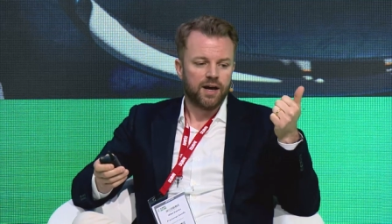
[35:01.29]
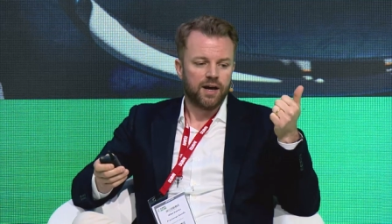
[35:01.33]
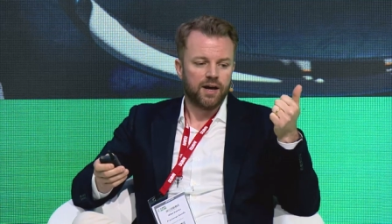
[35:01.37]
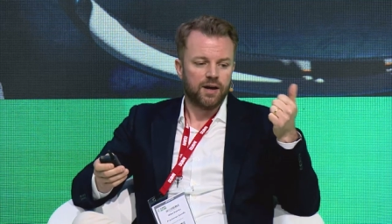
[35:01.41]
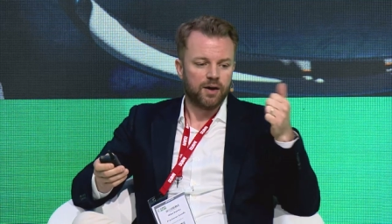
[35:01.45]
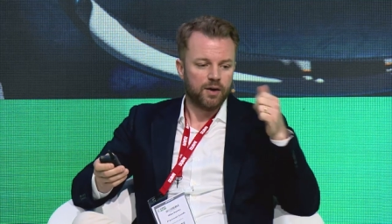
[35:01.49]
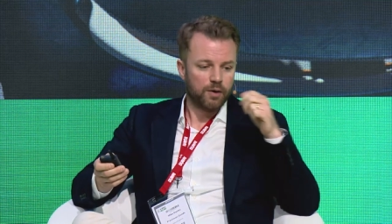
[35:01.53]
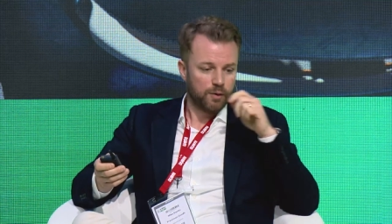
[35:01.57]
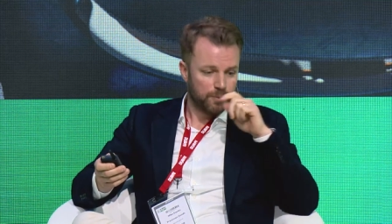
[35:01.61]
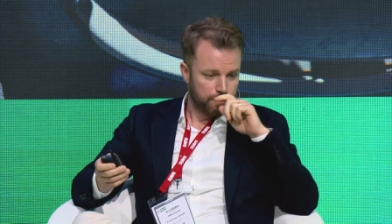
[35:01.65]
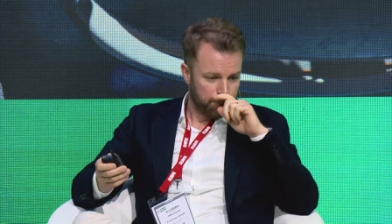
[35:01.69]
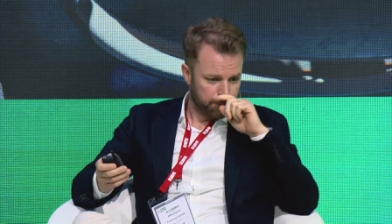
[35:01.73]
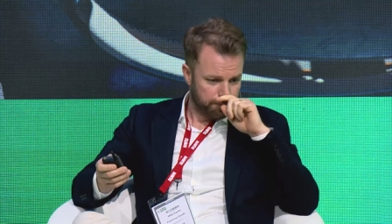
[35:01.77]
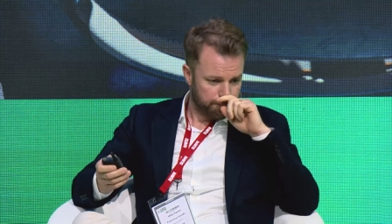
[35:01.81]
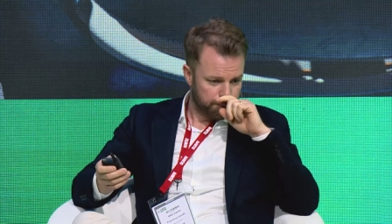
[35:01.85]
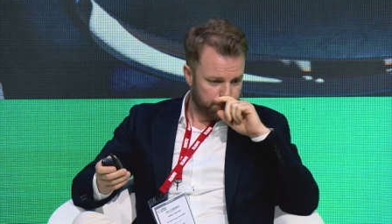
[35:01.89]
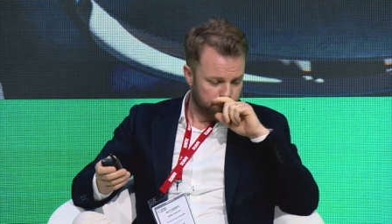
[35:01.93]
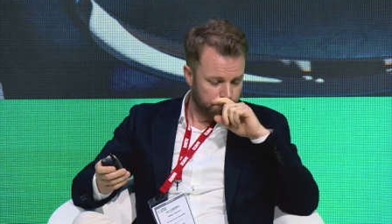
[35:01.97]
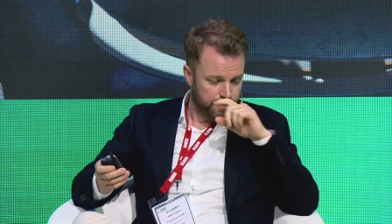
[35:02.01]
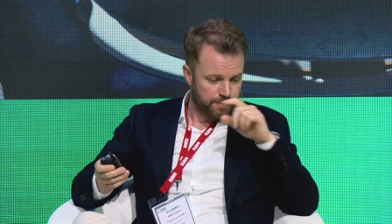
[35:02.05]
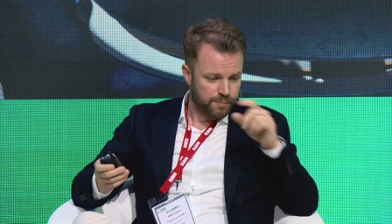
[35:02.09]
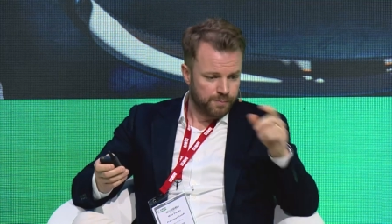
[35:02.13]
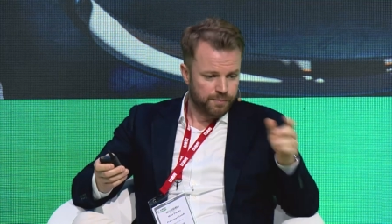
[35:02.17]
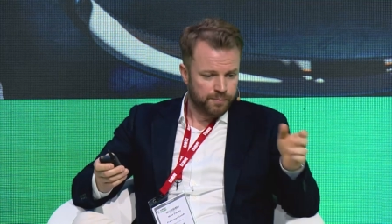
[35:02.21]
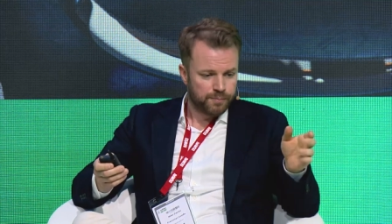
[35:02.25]
Um,
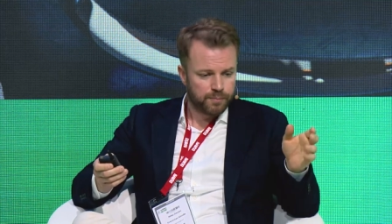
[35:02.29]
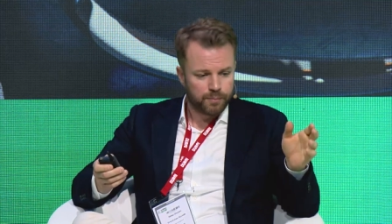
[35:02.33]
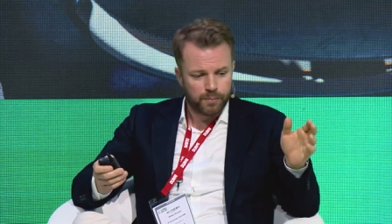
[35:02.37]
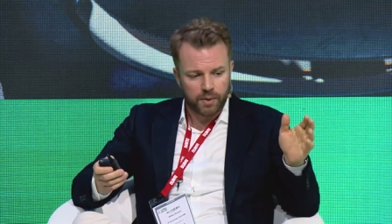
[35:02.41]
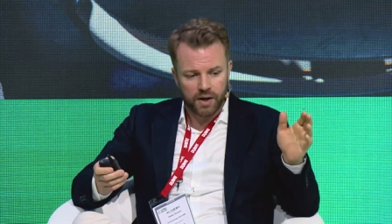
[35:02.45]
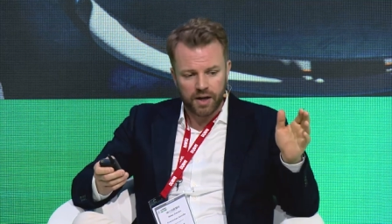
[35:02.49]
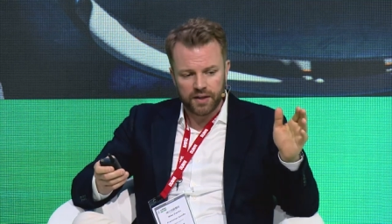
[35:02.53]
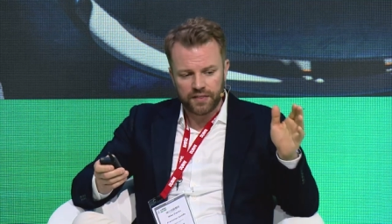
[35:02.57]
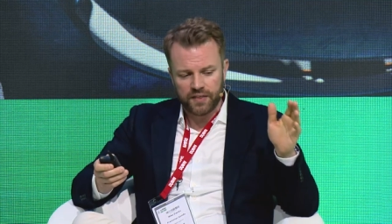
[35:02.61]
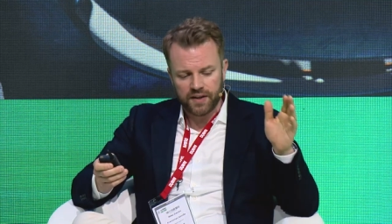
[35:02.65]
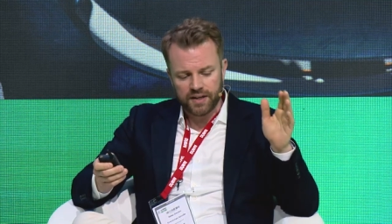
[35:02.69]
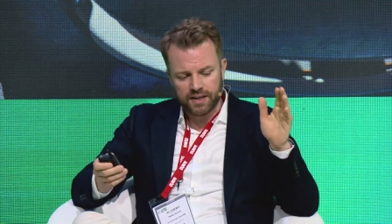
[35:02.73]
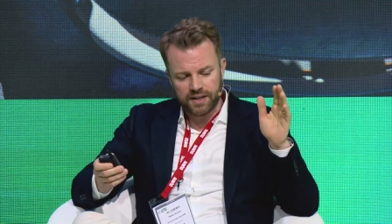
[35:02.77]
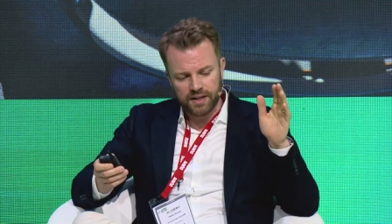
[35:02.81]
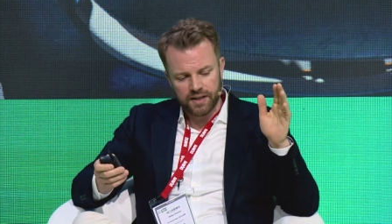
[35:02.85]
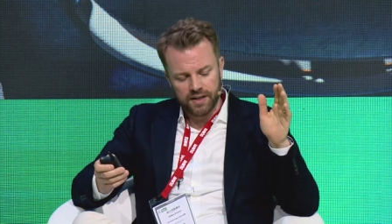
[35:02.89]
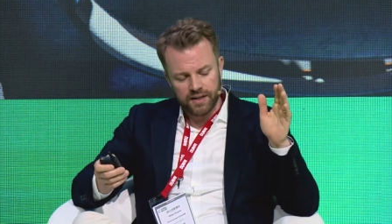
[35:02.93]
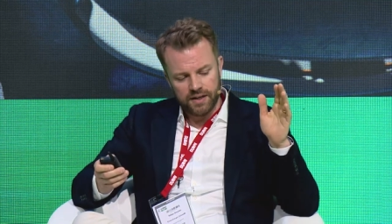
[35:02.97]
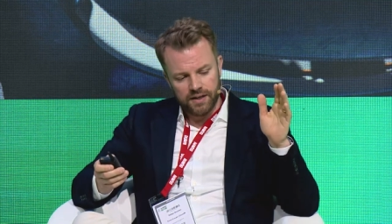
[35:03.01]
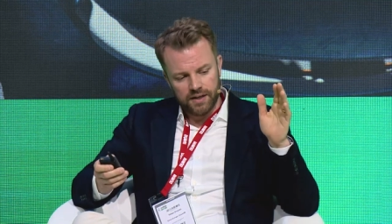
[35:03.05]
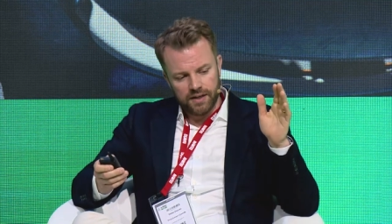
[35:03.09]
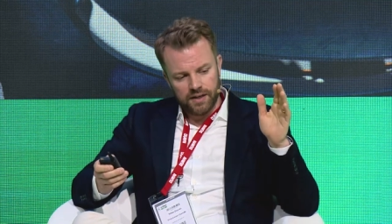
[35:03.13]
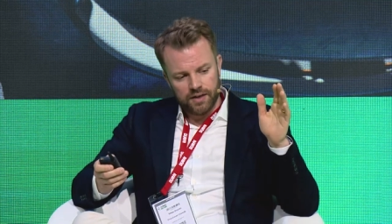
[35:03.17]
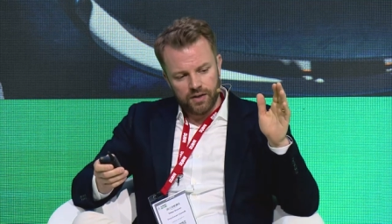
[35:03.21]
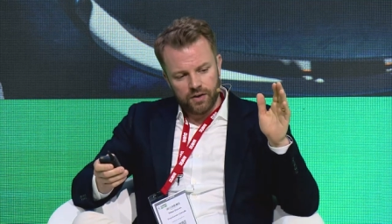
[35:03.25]
but I think
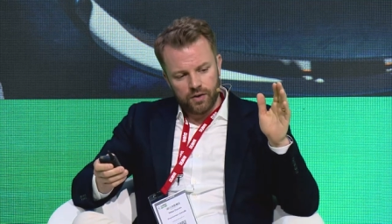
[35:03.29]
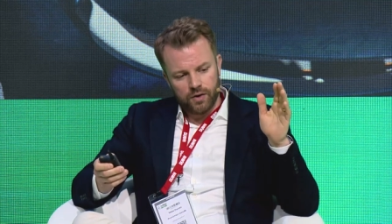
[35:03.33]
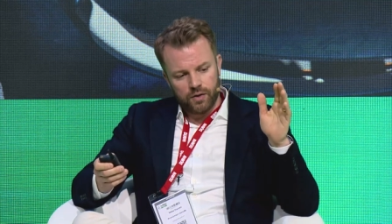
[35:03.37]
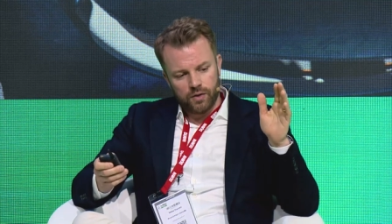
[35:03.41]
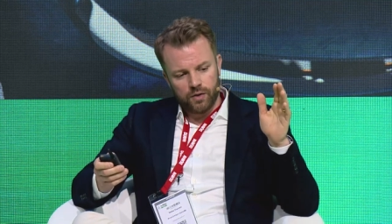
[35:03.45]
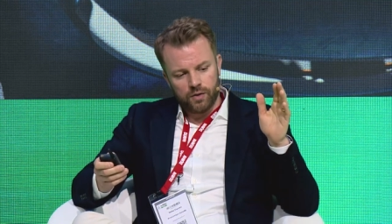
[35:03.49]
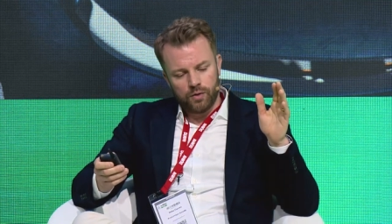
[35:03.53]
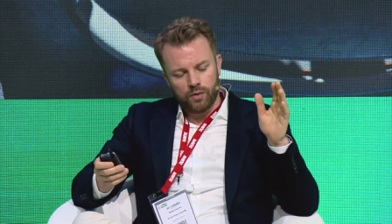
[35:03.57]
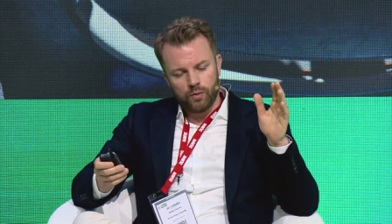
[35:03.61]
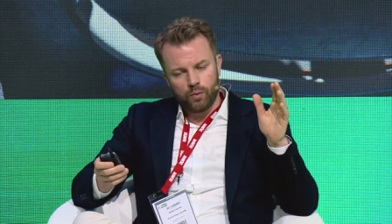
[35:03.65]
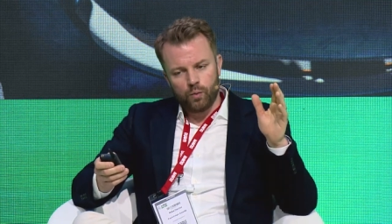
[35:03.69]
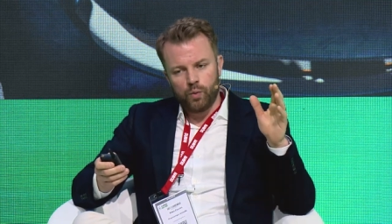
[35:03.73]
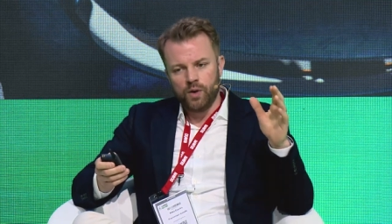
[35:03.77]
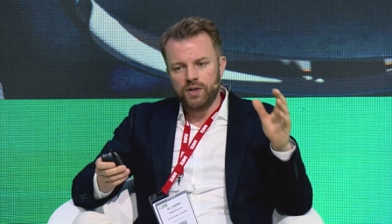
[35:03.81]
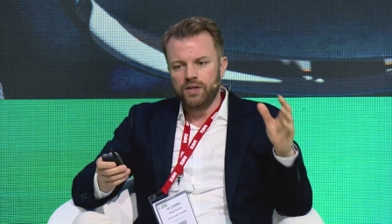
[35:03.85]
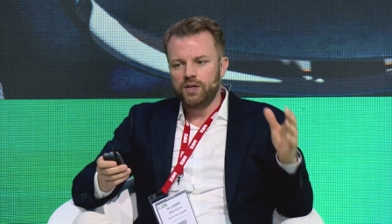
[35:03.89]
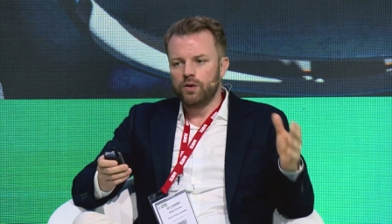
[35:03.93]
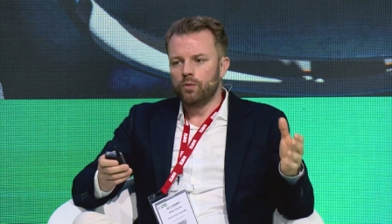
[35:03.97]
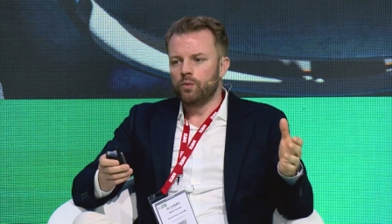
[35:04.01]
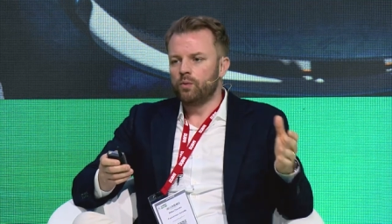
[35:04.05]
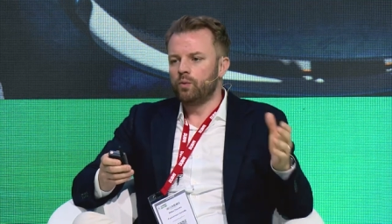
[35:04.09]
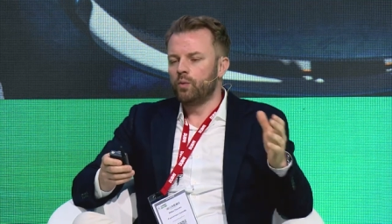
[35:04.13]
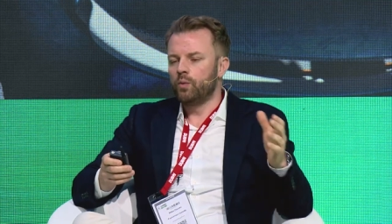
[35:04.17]
when, you,